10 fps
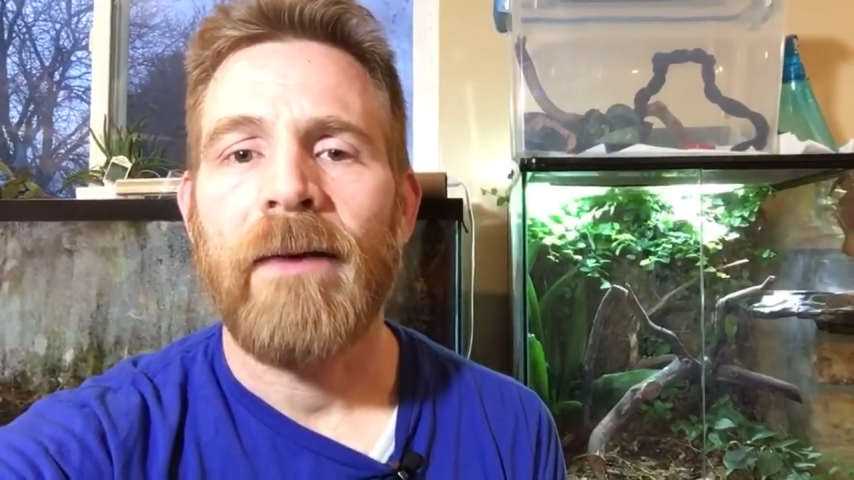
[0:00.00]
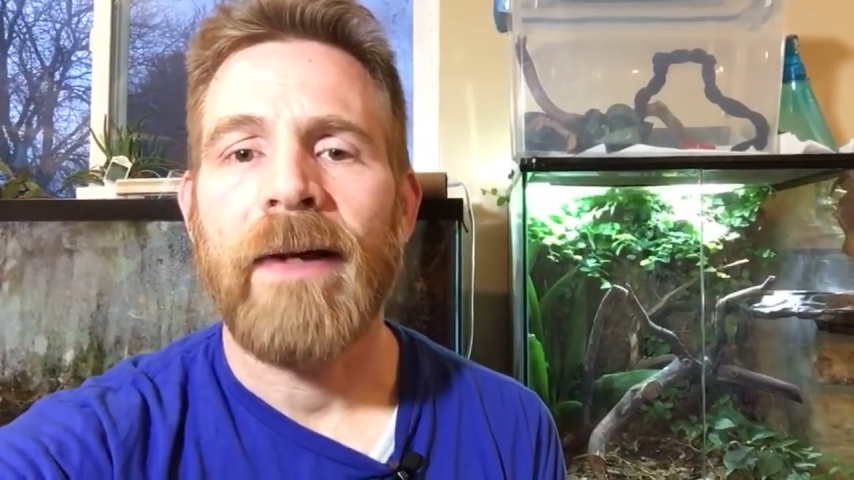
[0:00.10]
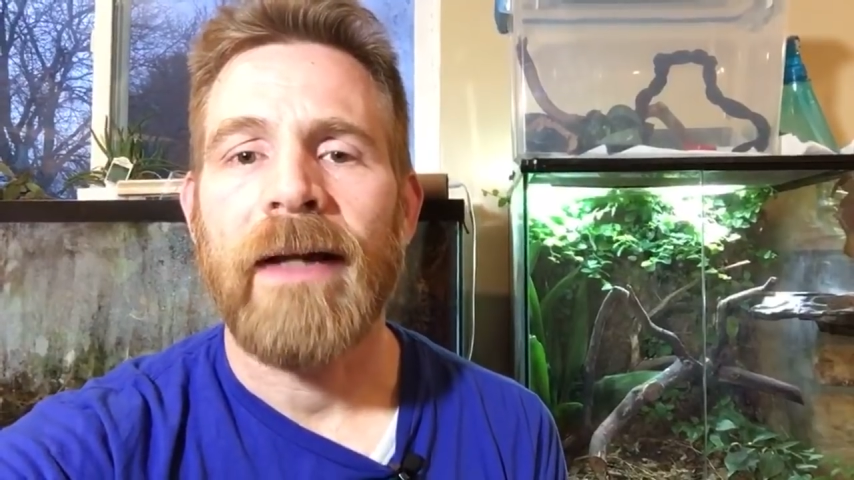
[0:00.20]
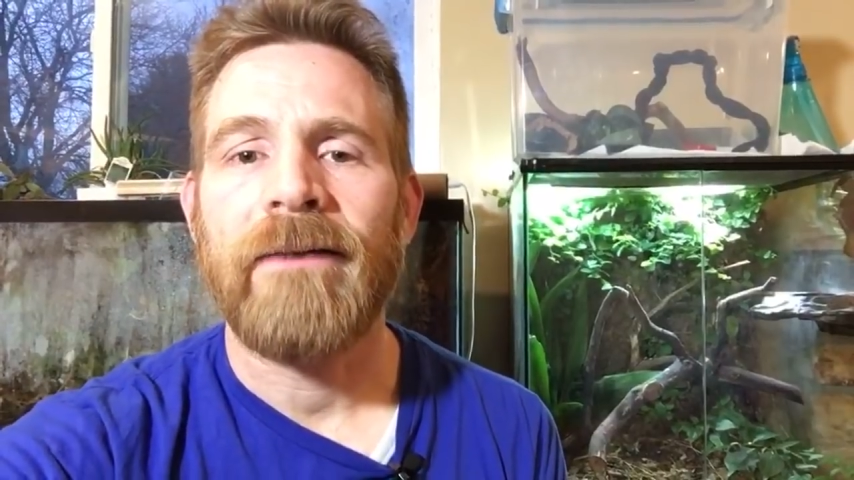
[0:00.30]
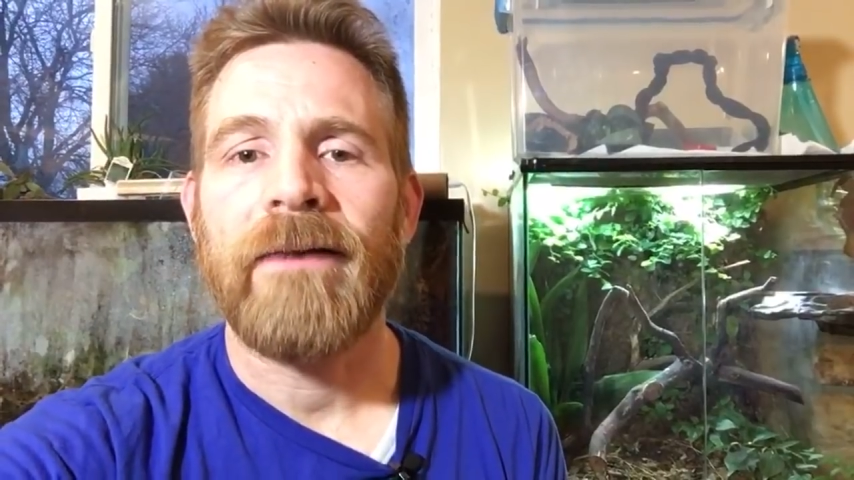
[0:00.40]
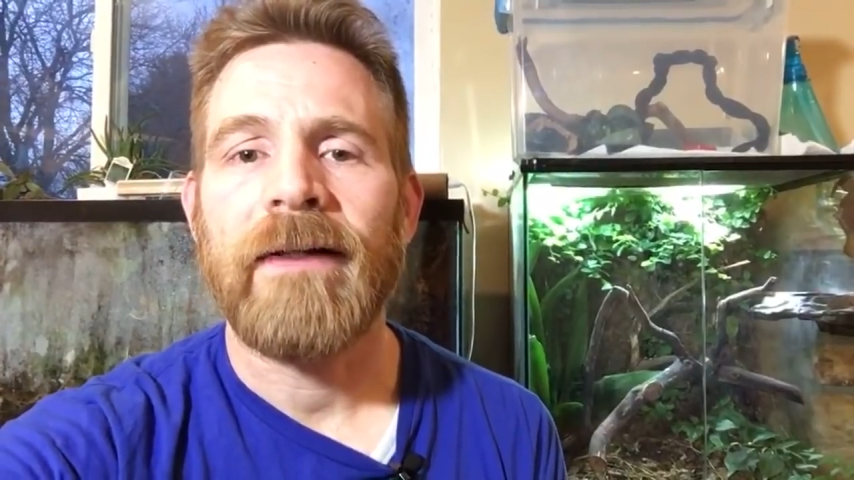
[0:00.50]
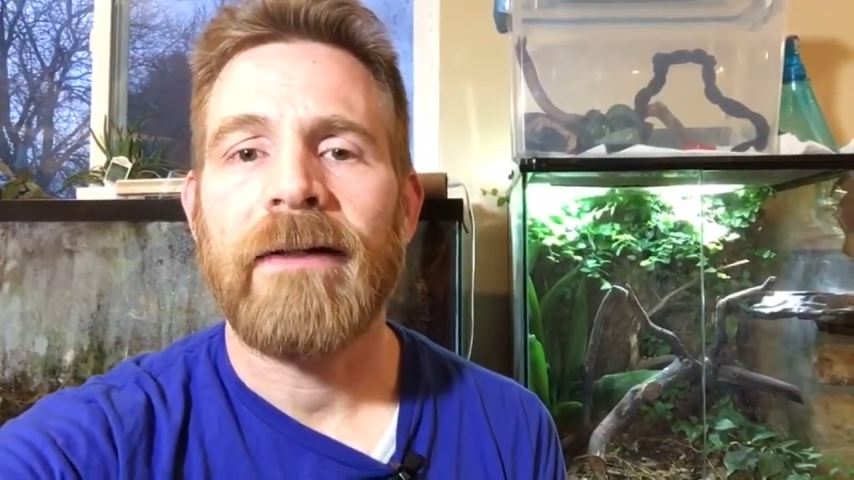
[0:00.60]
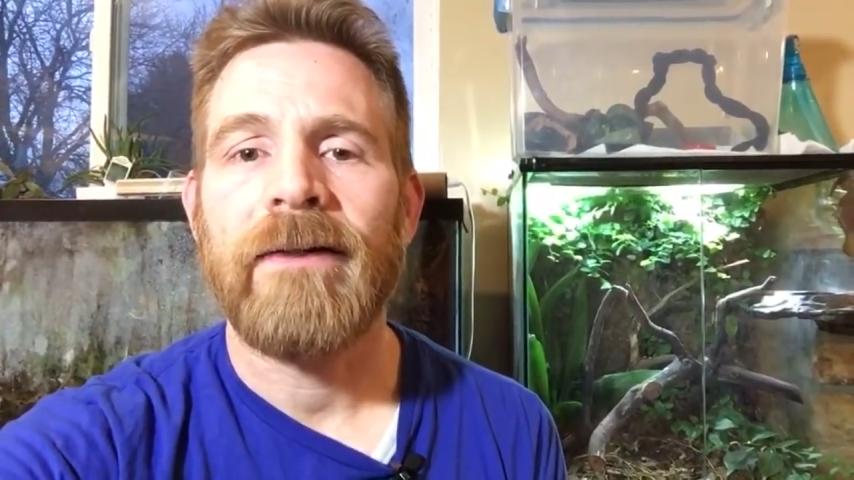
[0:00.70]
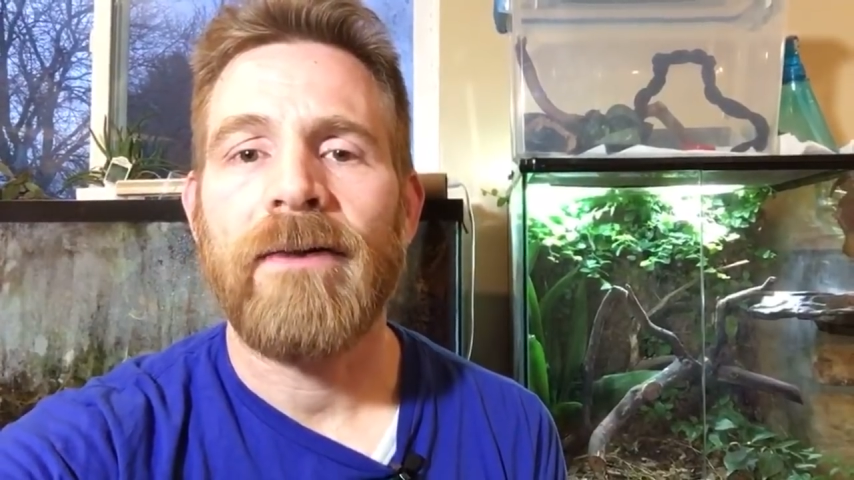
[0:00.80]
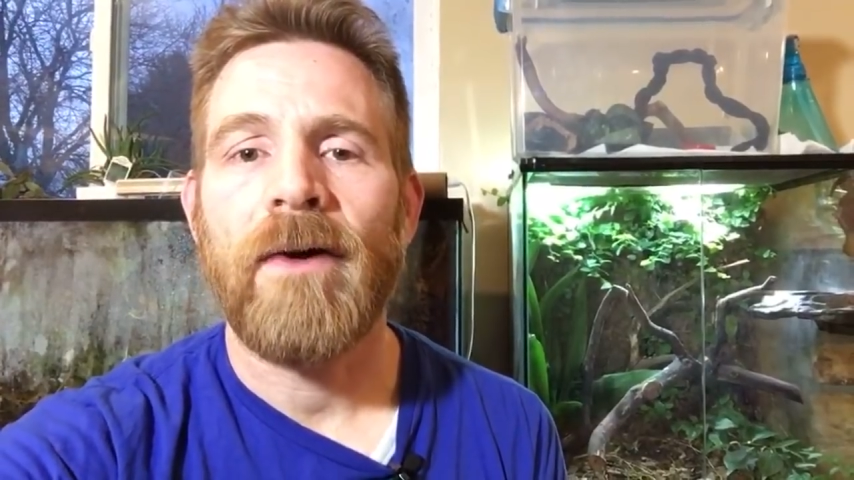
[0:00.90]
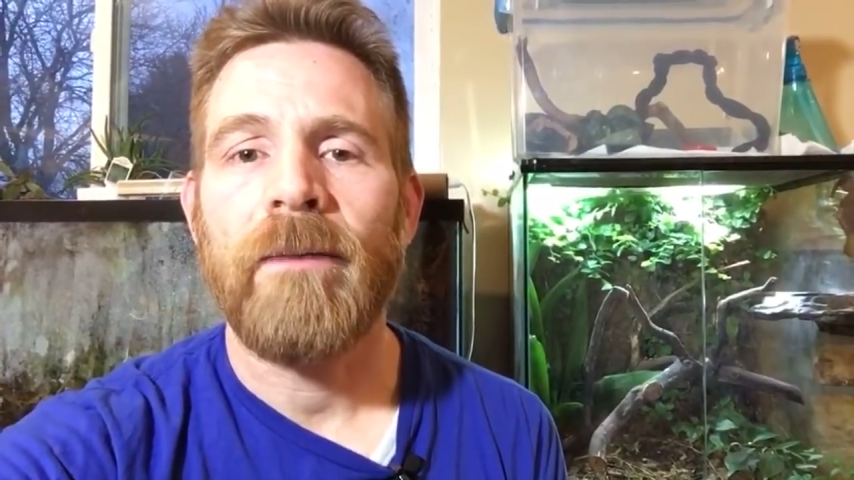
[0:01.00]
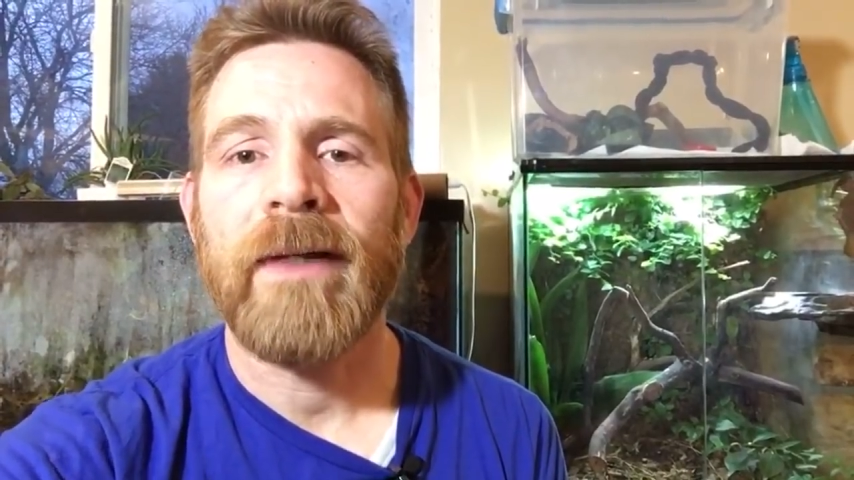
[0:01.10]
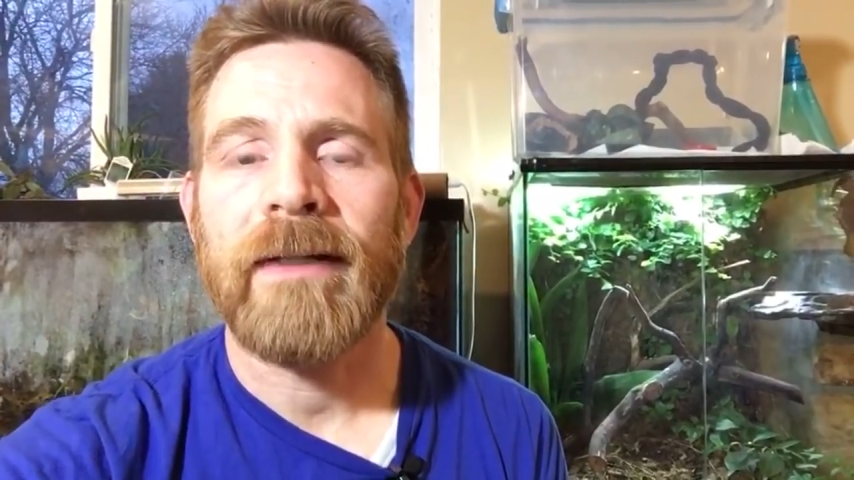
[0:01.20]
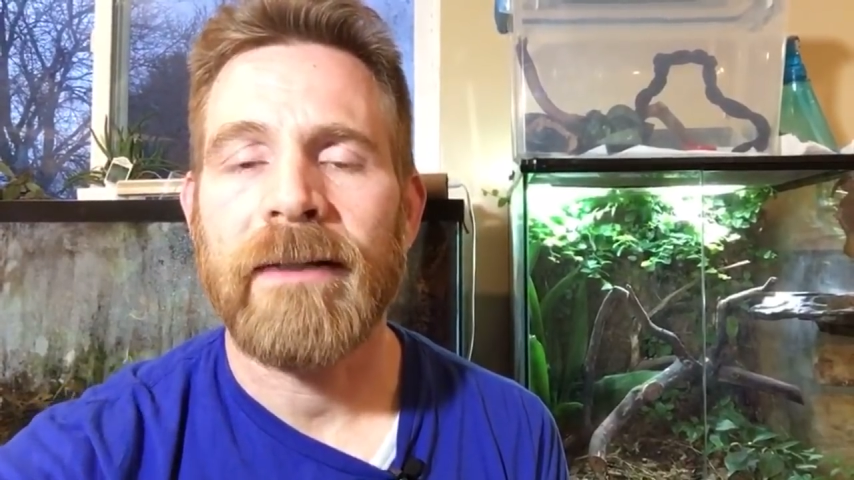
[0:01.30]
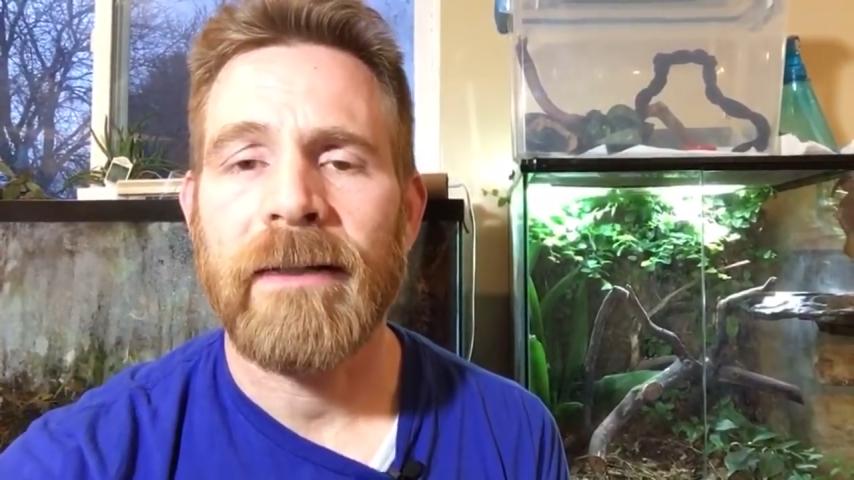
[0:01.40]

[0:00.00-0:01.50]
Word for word: we had to find it a new home because it